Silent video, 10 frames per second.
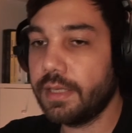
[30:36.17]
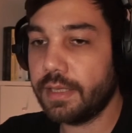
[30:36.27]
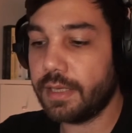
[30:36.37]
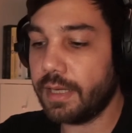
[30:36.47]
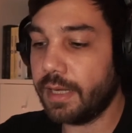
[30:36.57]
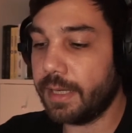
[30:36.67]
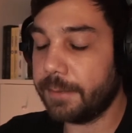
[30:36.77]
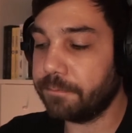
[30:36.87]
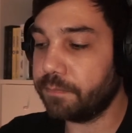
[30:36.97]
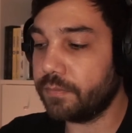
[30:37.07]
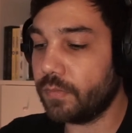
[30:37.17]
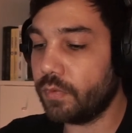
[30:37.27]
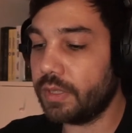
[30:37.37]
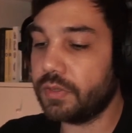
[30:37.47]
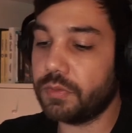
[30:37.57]

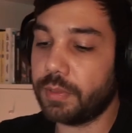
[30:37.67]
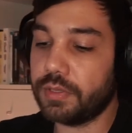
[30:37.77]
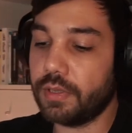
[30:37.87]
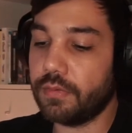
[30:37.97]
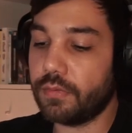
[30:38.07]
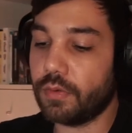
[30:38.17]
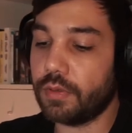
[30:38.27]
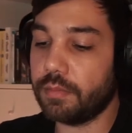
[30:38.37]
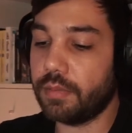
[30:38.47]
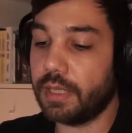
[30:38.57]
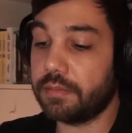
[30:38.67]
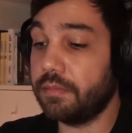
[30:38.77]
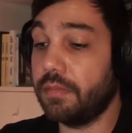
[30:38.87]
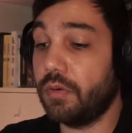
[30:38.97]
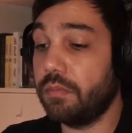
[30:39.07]
right? Especially for like
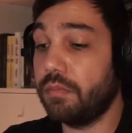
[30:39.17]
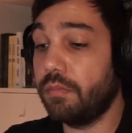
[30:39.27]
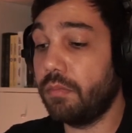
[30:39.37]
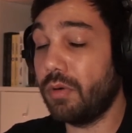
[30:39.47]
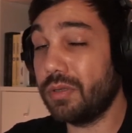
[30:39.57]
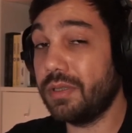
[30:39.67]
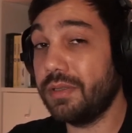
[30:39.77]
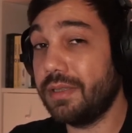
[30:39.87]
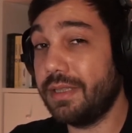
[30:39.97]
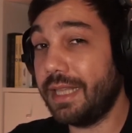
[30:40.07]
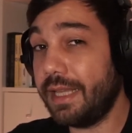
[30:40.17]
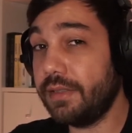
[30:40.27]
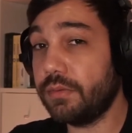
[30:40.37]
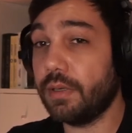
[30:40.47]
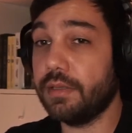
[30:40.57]
our modern
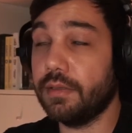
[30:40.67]
days, right?